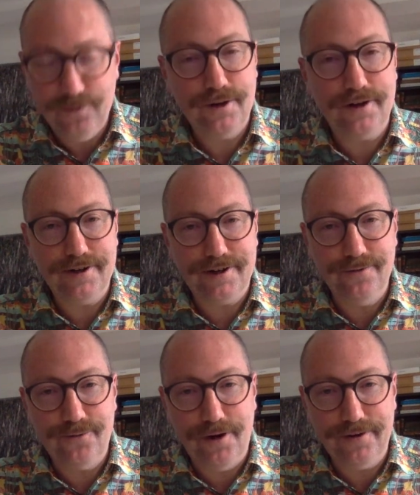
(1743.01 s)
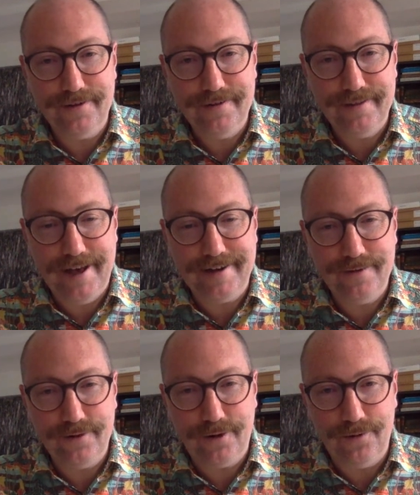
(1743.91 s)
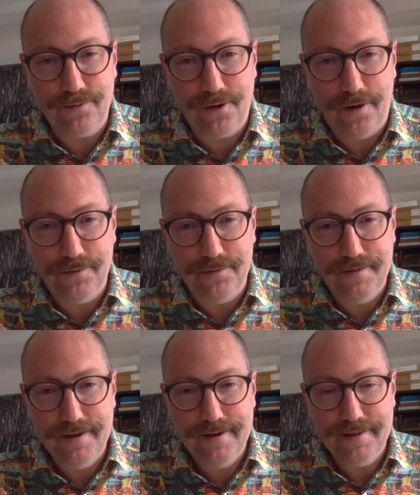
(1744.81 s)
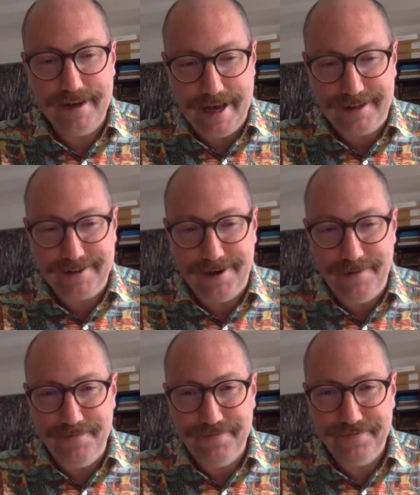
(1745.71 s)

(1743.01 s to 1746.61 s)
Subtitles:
We're confront that difficult problem the next time.